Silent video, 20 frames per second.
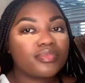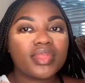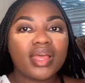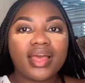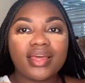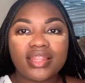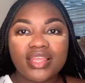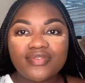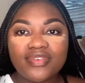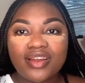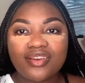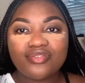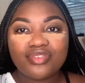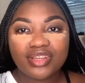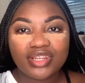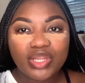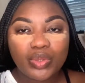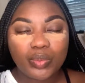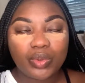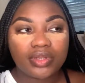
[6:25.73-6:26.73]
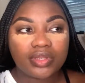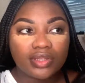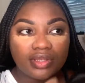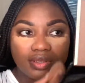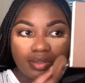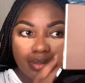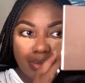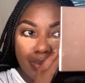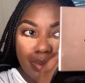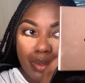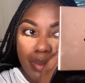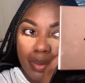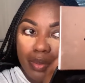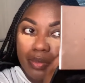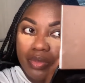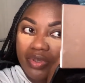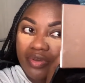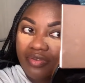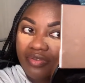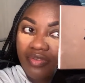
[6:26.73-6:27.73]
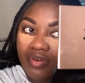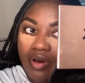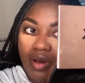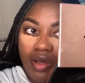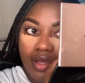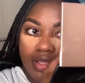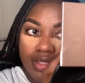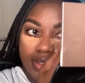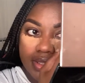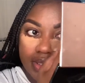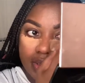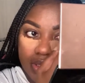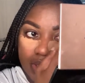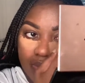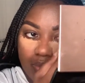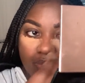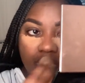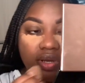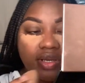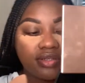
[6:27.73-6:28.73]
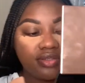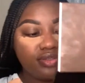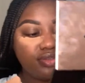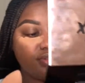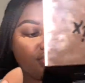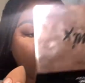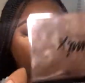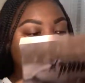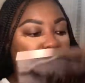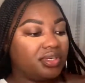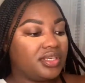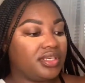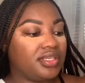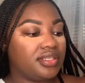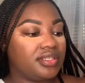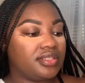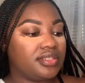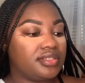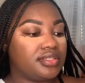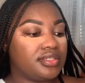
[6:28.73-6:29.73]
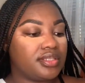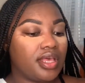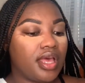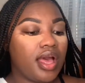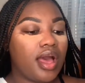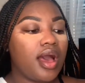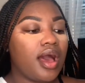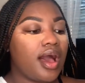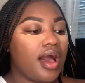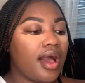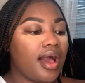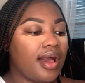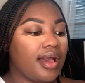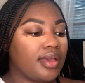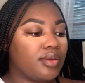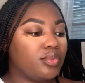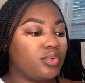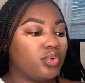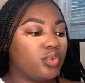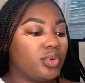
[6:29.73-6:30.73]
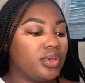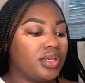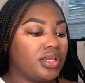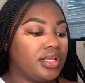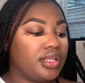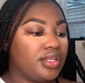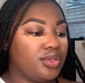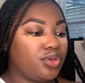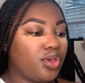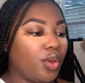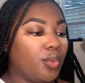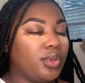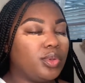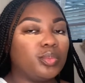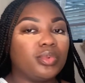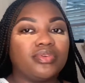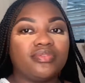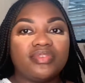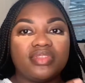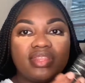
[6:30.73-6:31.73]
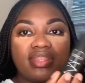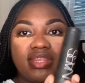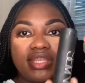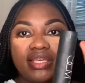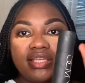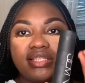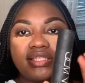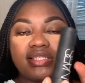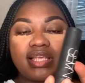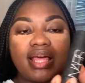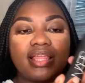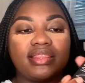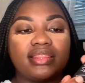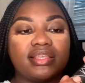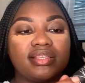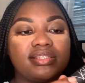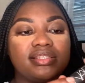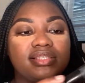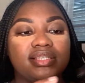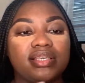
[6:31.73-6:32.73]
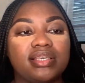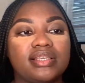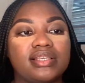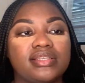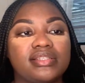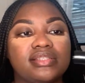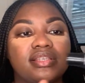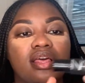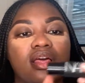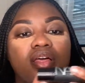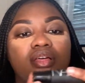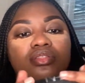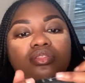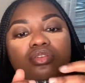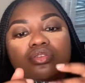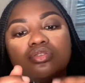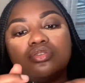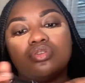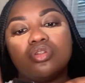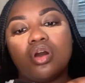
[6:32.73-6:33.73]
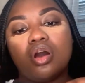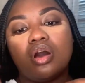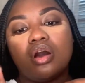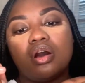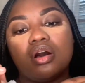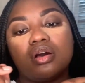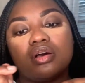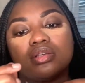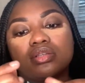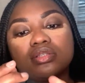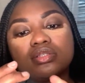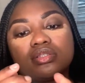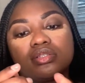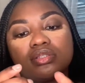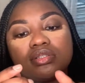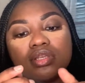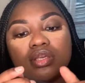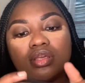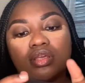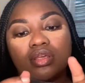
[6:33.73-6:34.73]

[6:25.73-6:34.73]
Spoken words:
And if I really wanna be fast, what I do is I will quickly go in with this, and this is the NARS,